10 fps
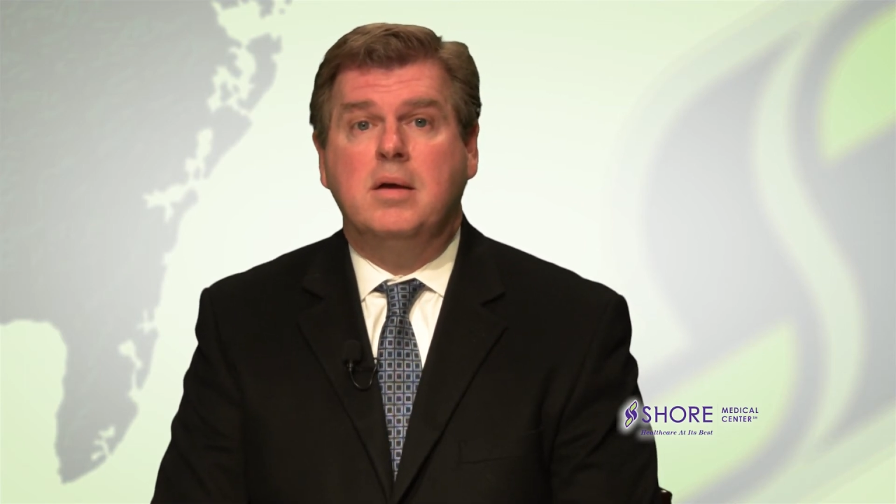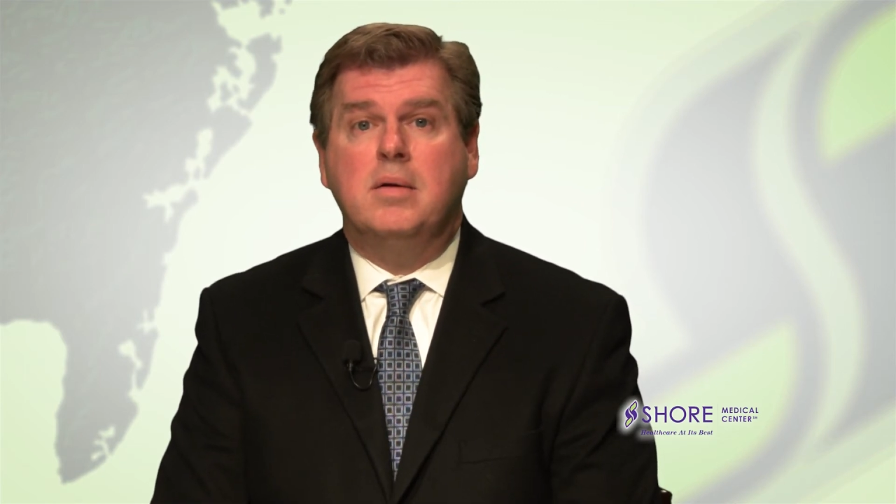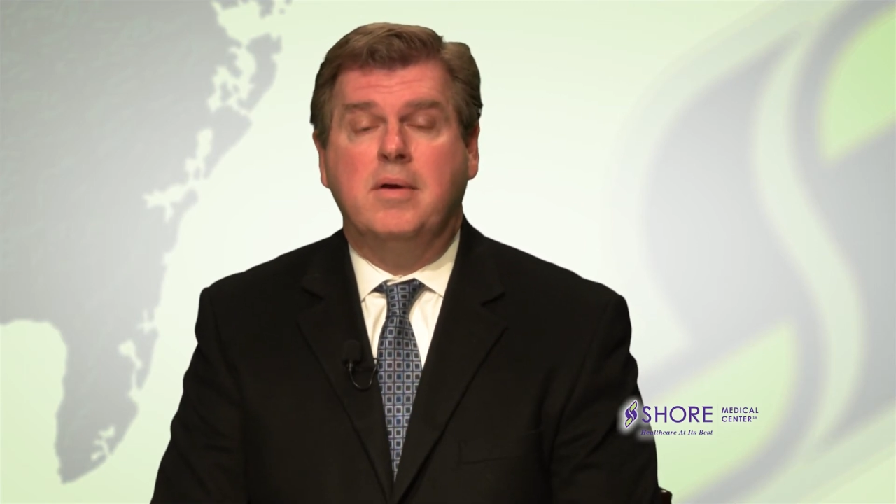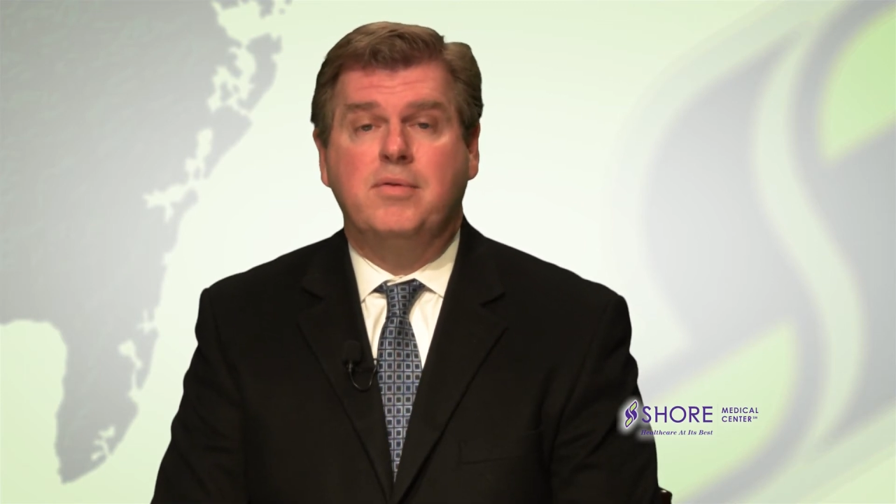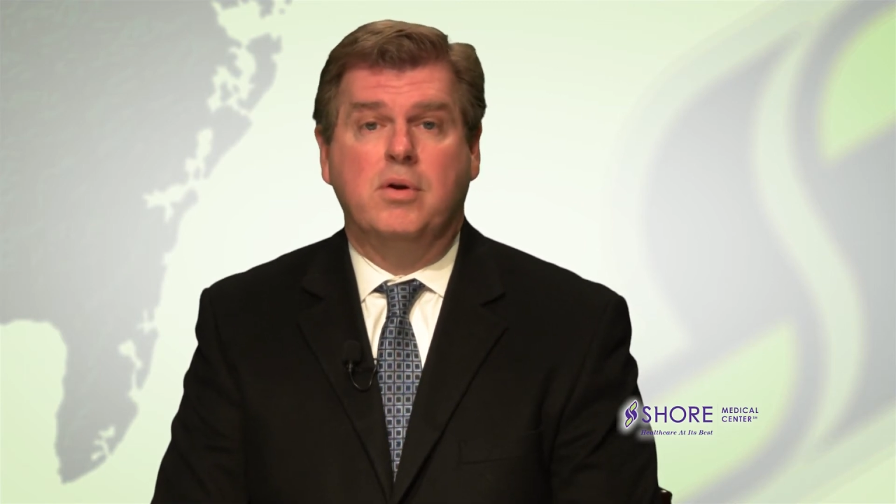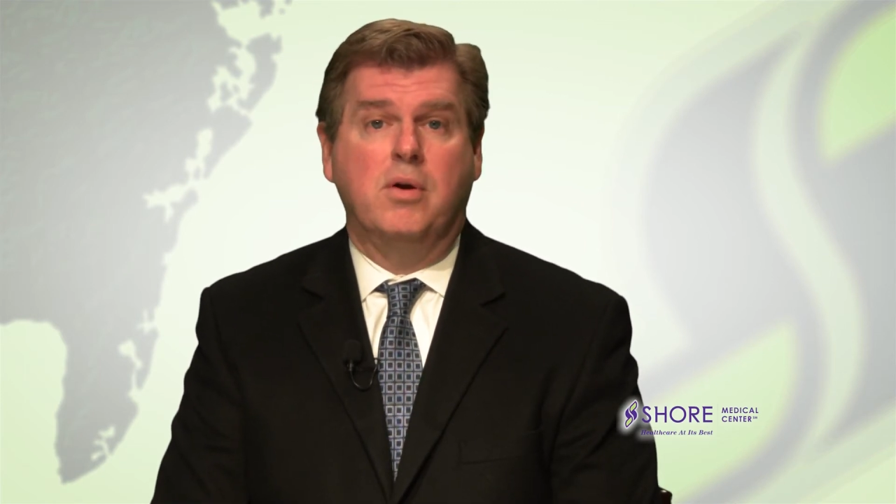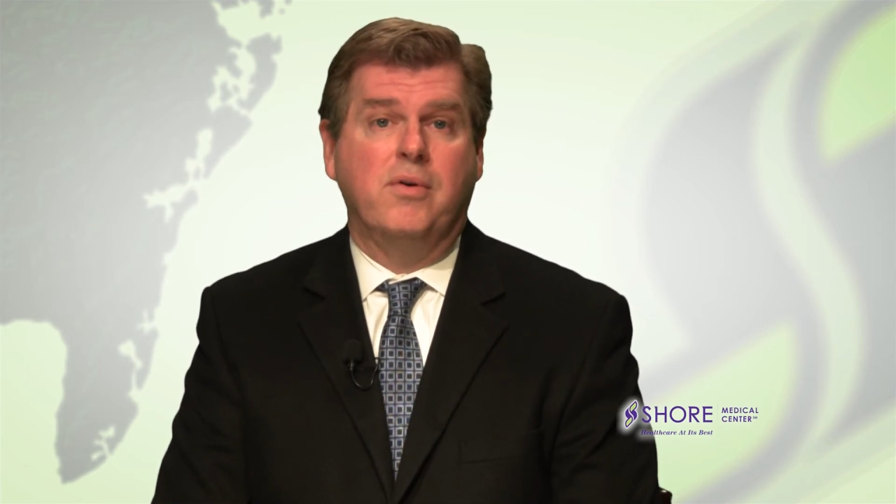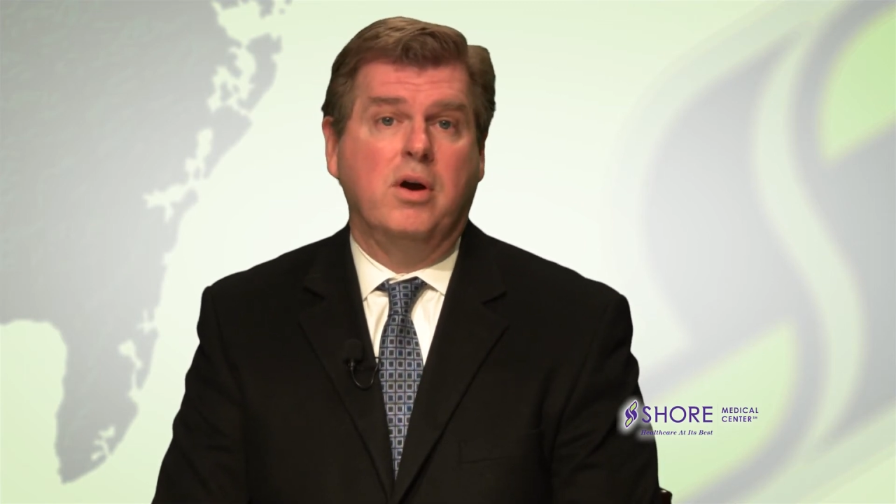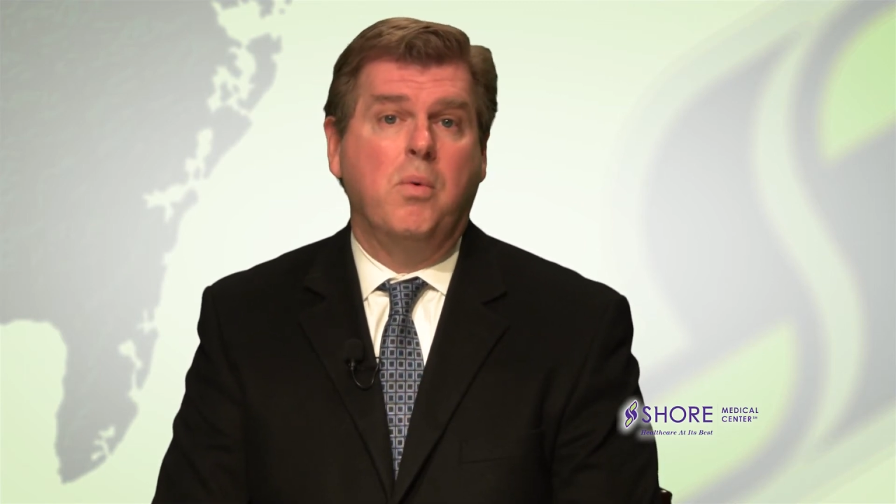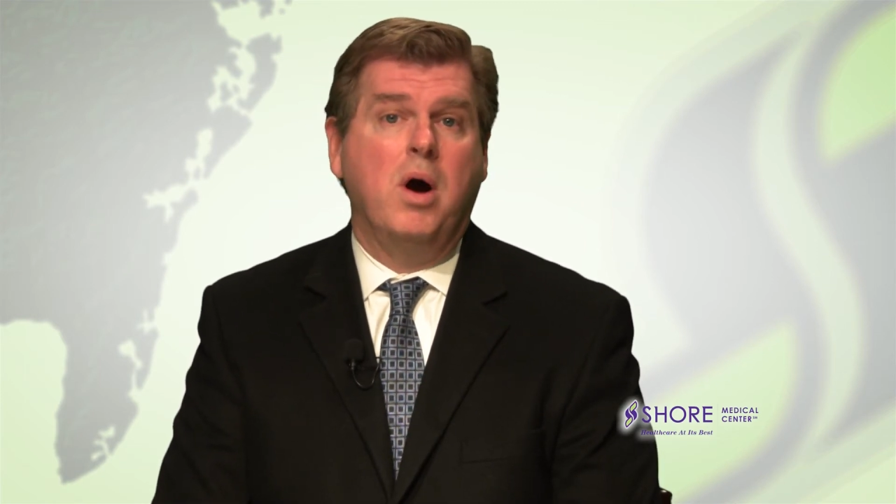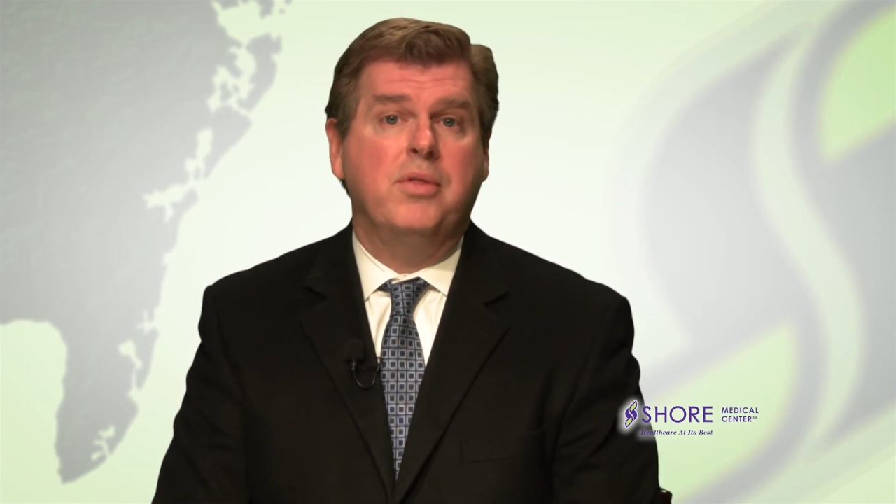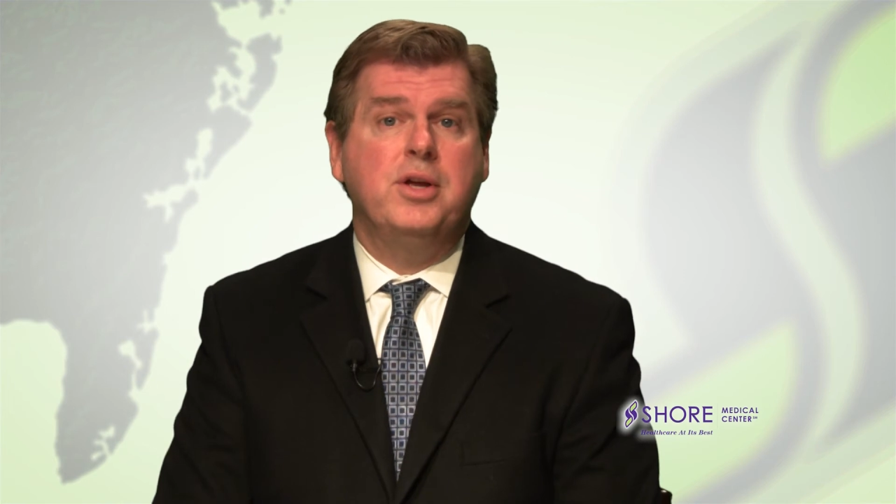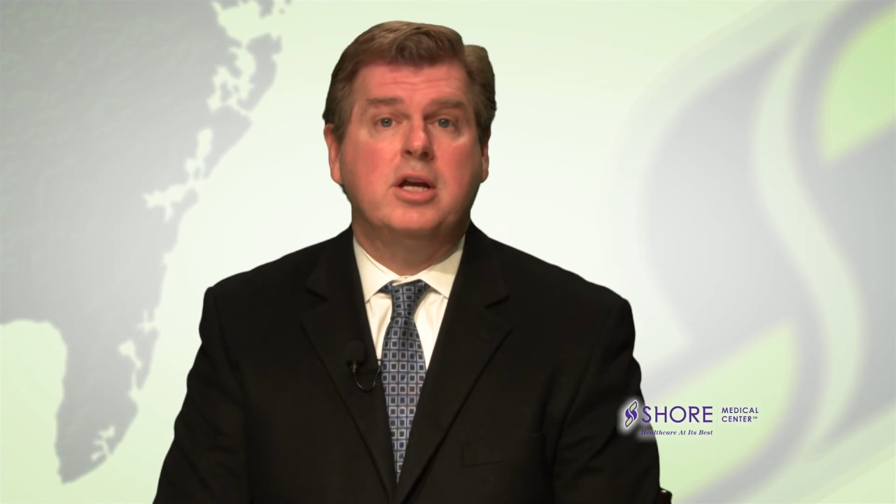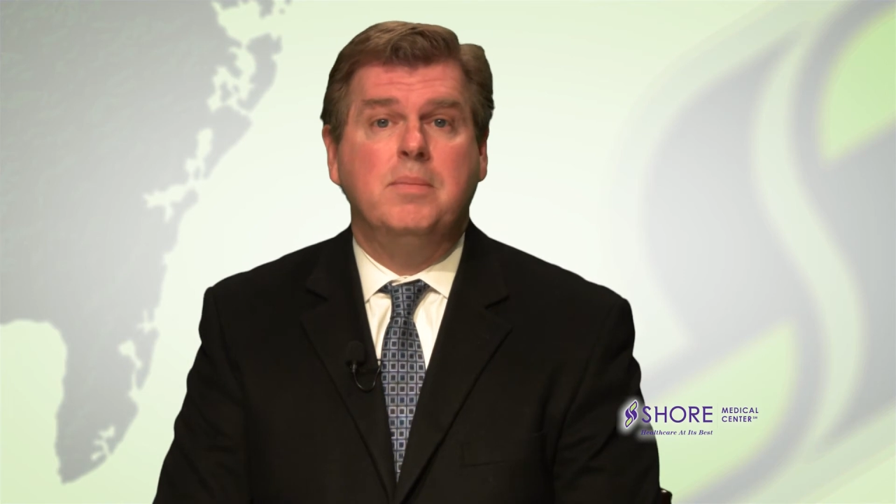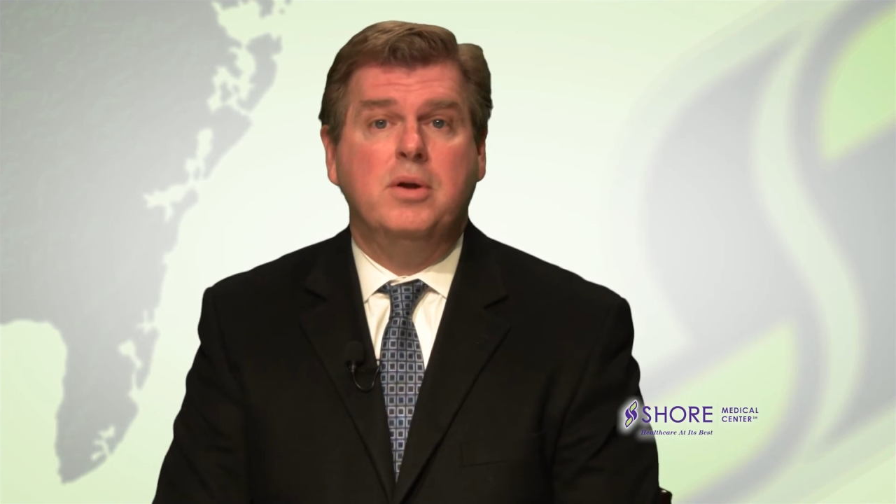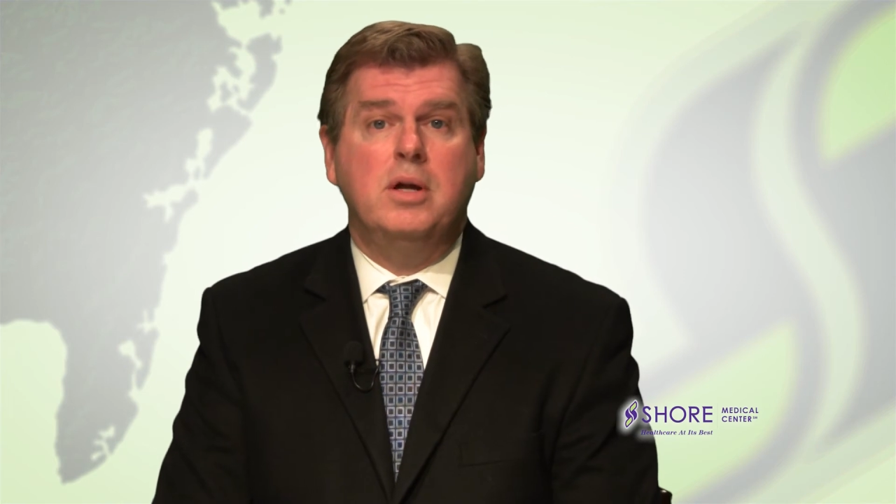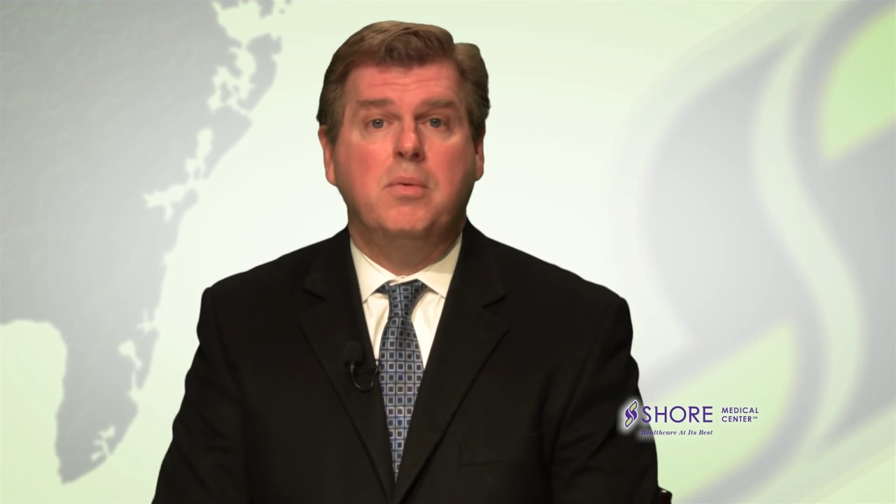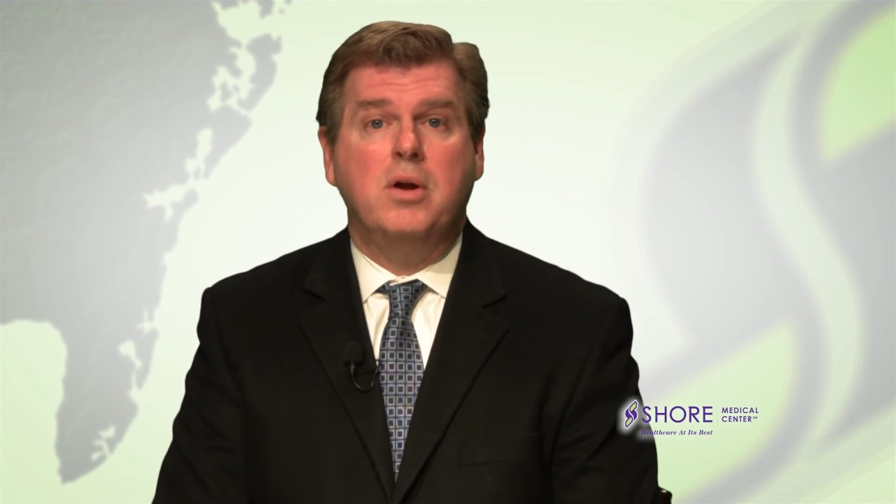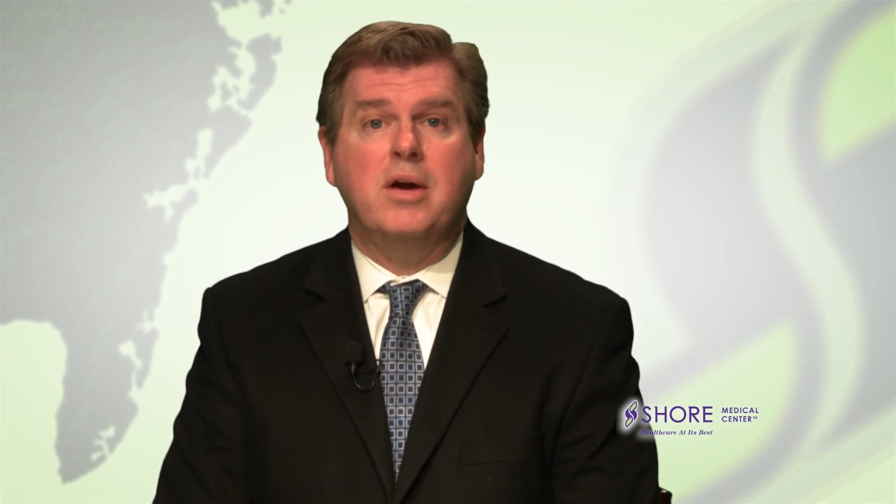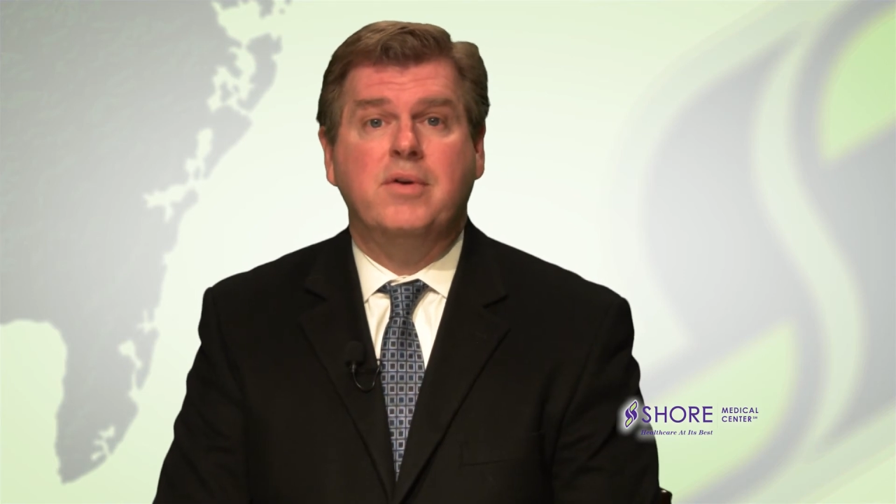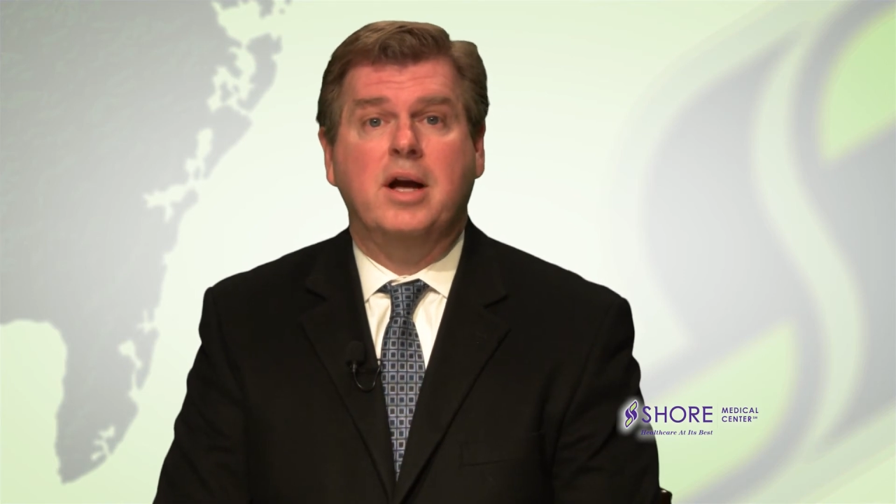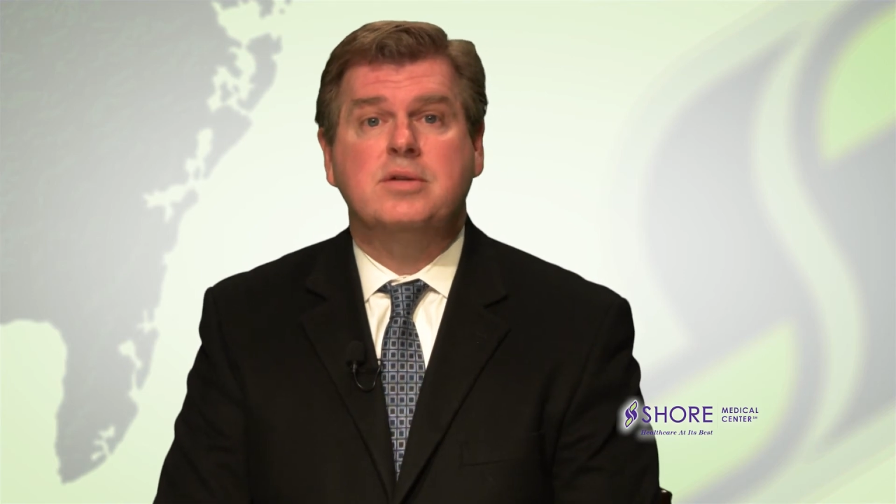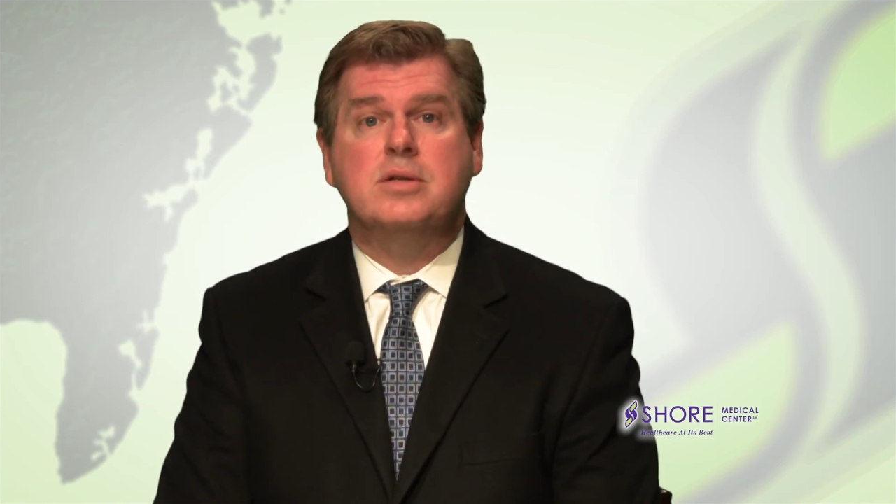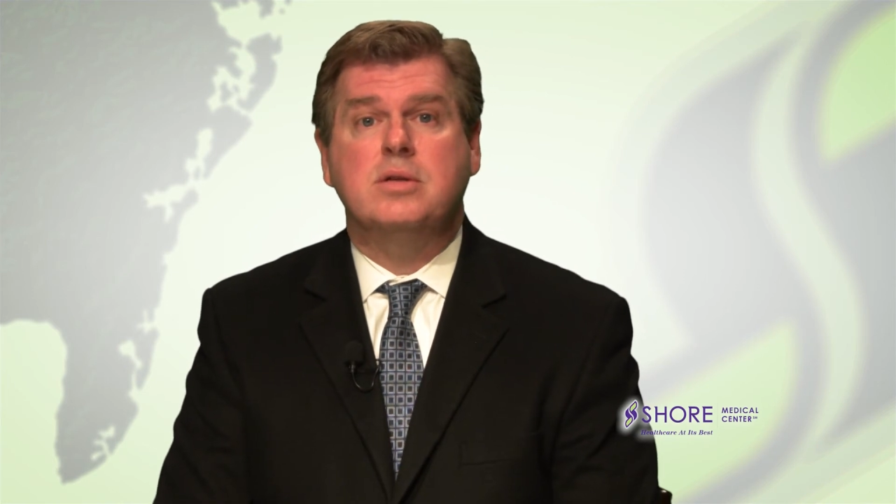If you're in a very wealthy community where you have access